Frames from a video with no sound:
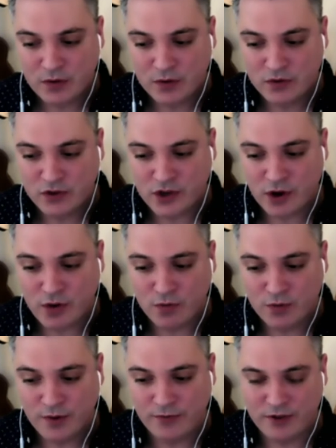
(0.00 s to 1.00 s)

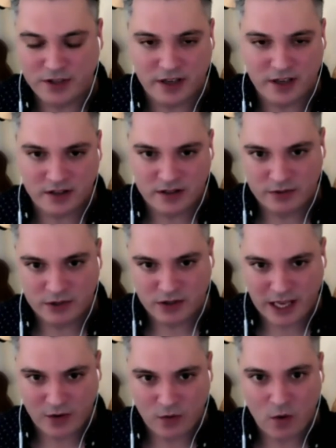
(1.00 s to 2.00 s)
So the first thing I'll do is
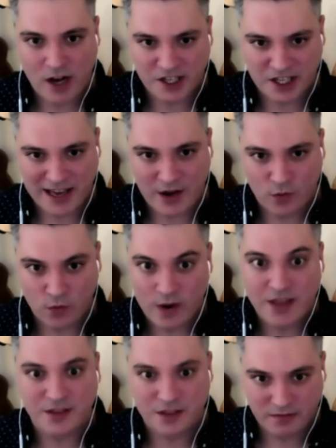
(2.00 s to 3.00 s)
like watch it down
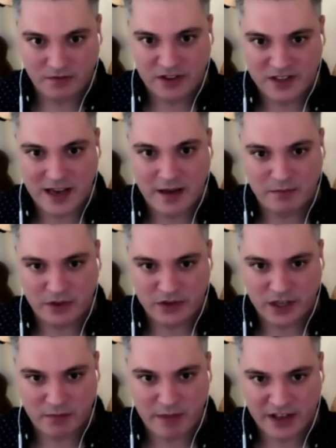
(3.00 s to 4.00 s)
with the temp
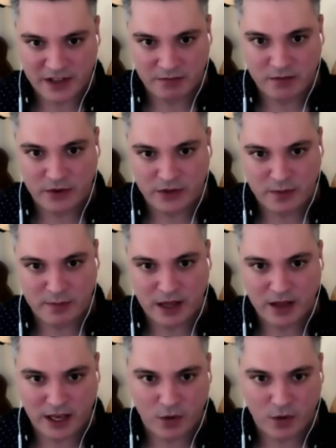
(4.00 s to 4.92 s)
music, make some notes about like